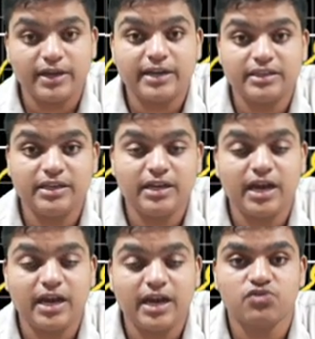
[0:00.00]
Where
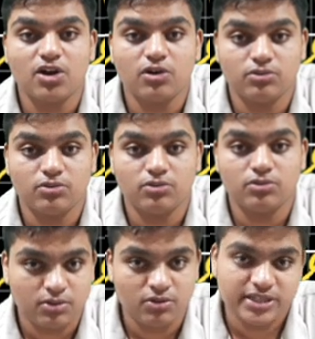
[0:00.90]
theca is found.
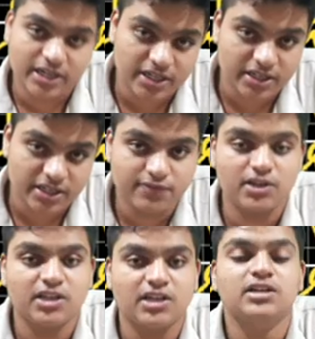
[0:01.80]
Secondary
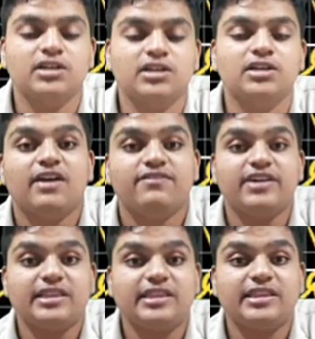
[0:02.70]
follicle.
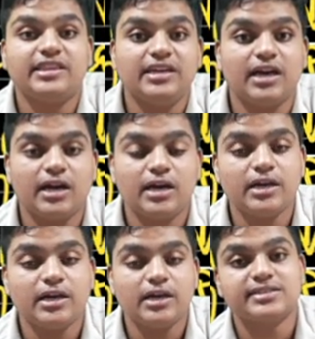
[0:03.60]
Where
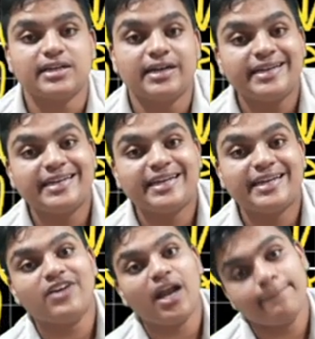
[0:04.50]
theca is
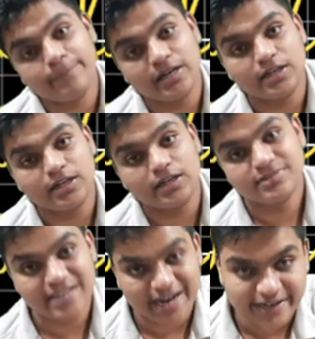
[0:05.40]
developed.
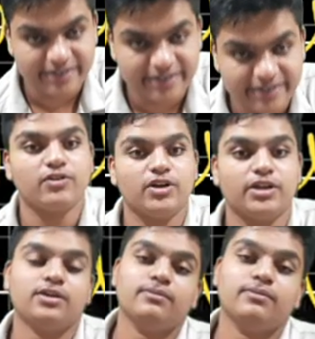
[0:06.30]
Secondary
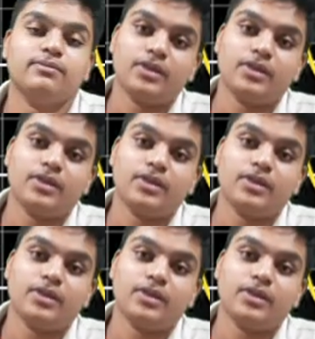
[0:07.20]
follicle.